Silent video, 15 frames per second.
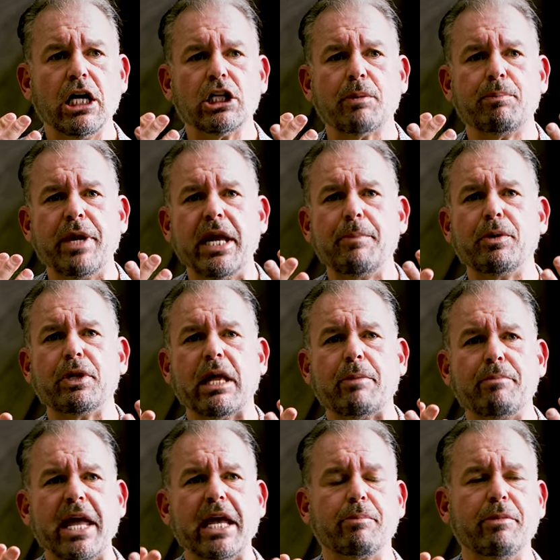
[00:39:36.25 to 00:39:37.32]
the people that
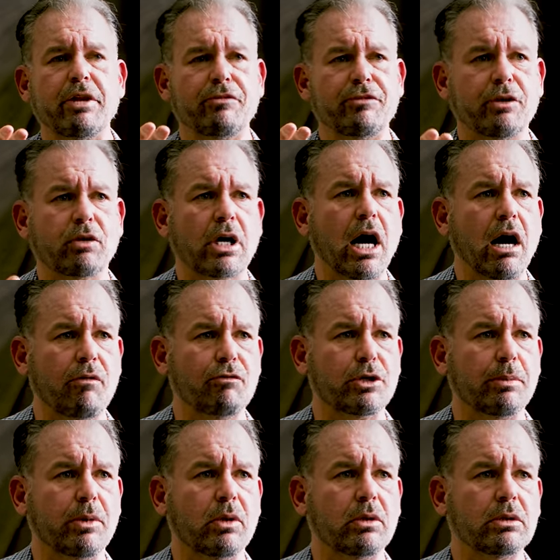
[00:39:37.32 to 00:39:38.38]
make me feel
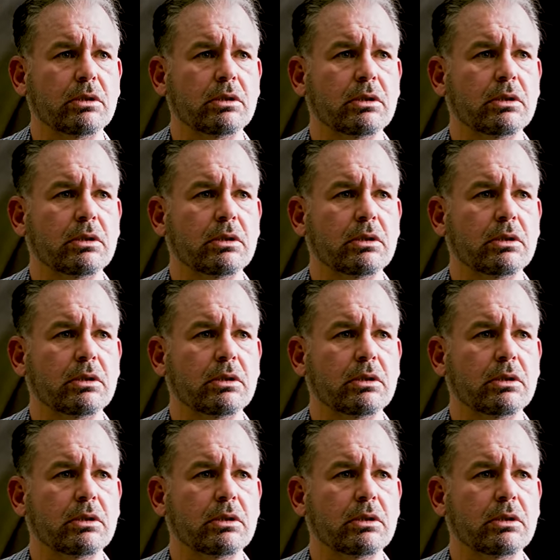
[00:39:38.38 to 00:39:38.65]
comfortable